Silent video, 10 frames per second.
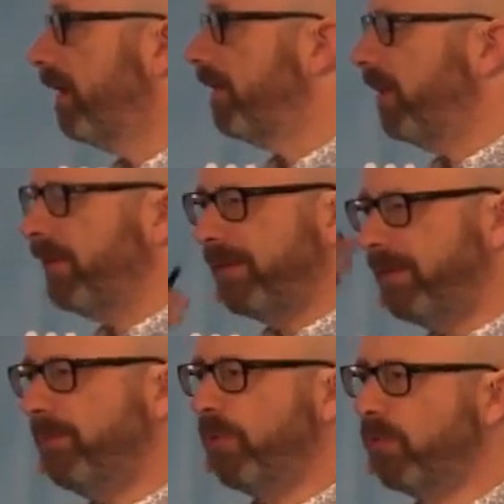is, a, is a
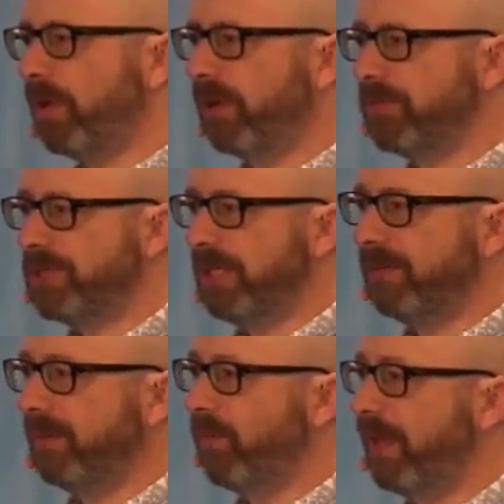simple kind of
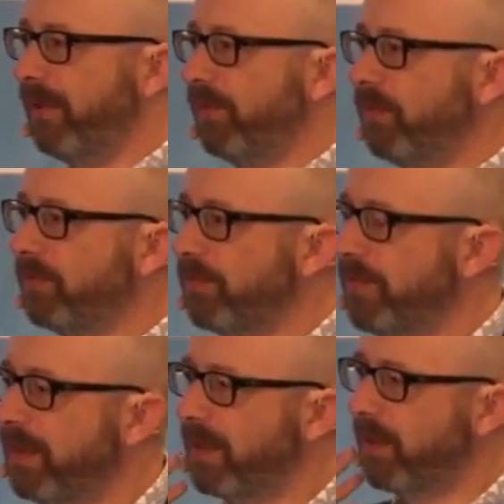cheating way of, of
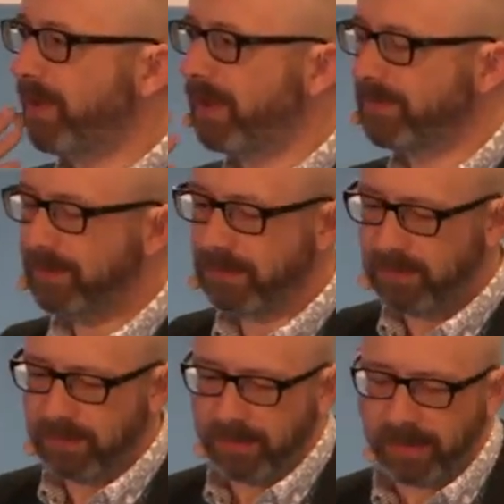thinking about it.
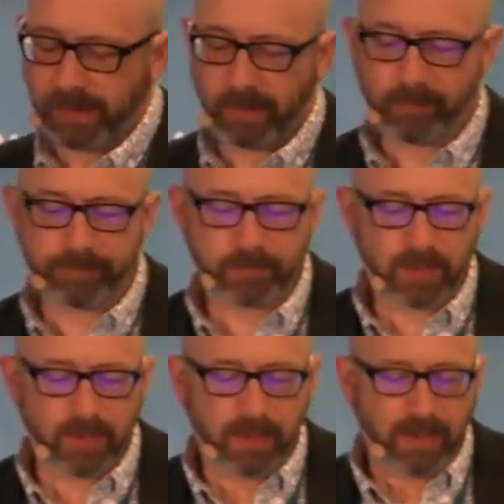Um,
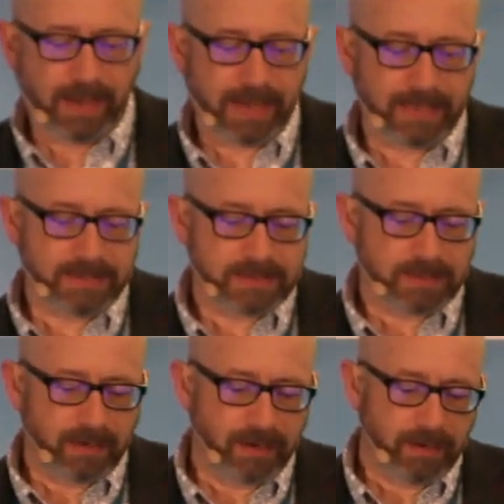and
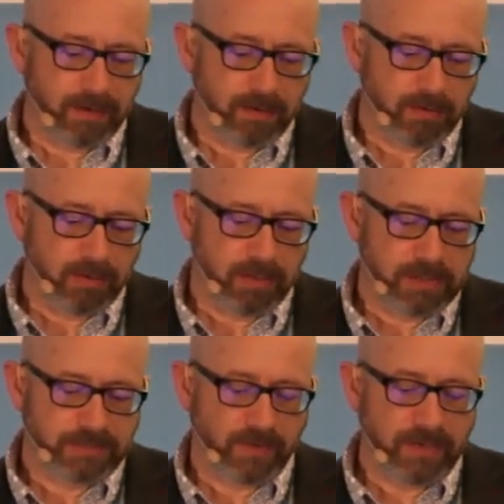uh,
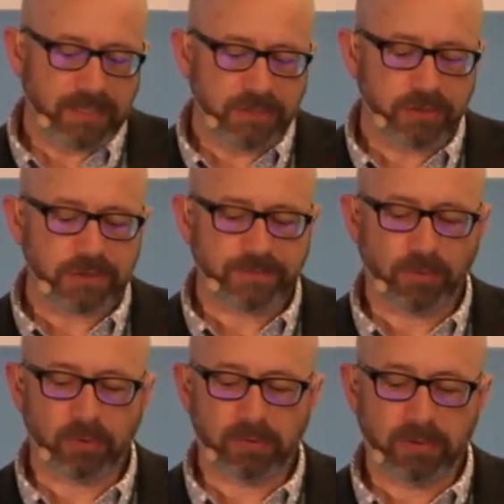it's very
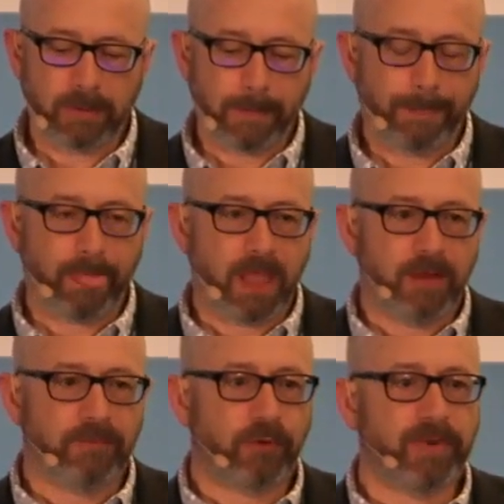useful
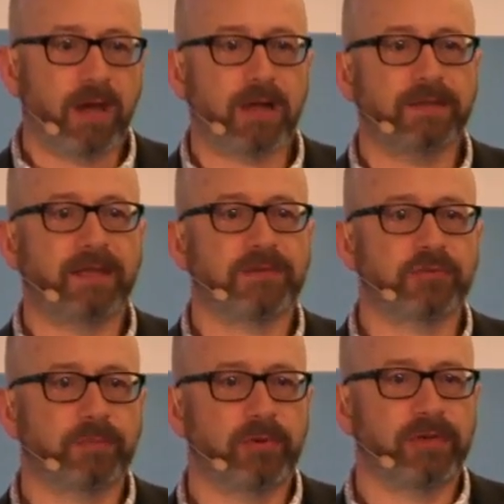from an
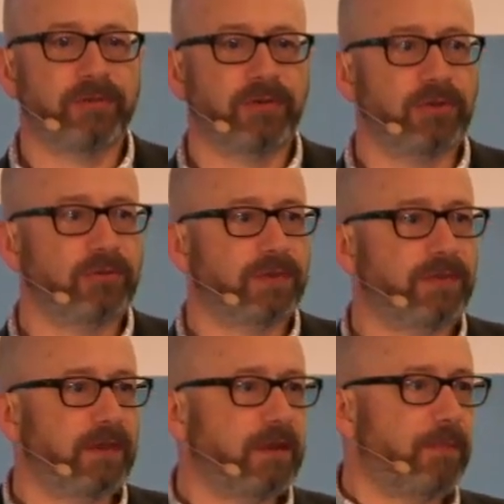architectural point of view to
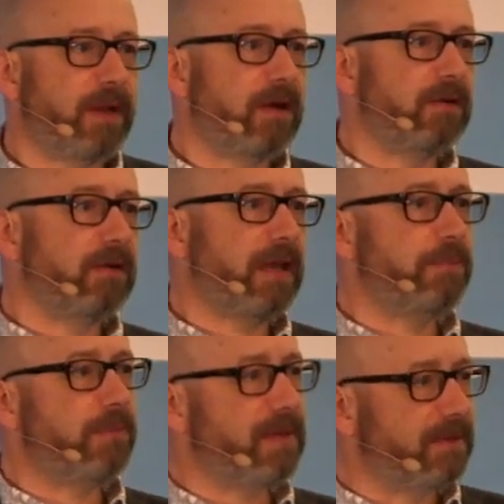think about
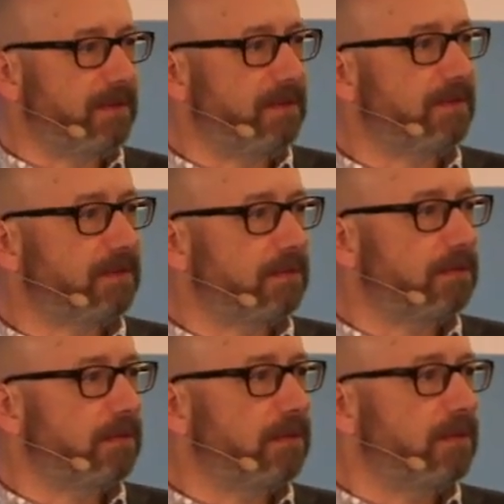capabilities
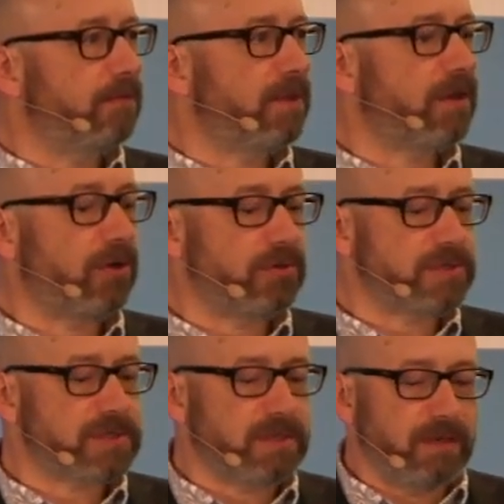
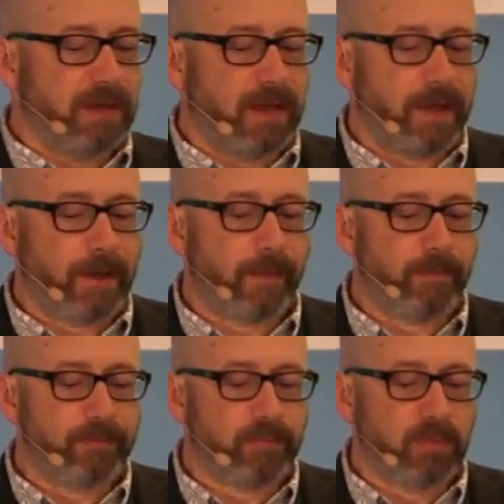because um,